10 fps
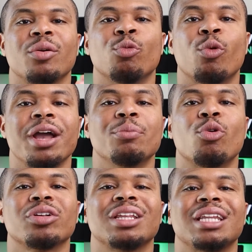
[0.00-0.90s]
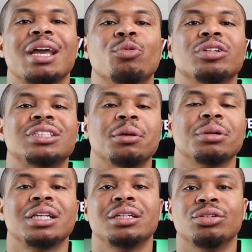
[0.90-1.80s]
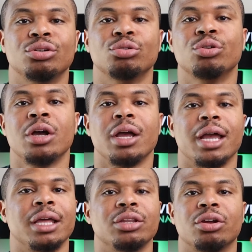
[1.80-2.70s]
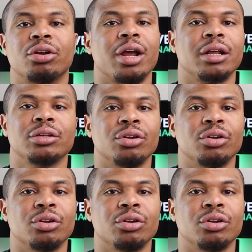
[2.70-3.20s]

way more than they would typically do in their,